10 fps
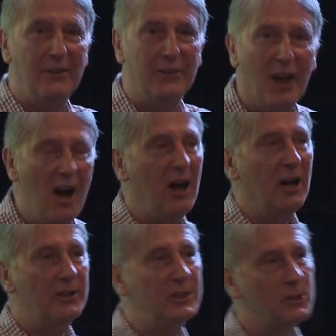the
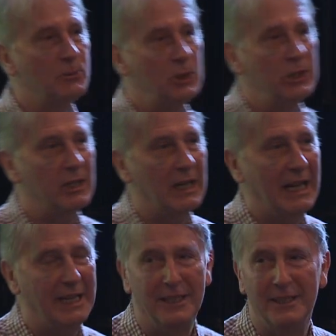harder to work
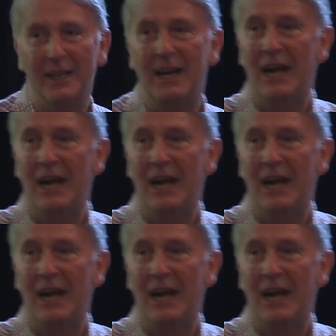land.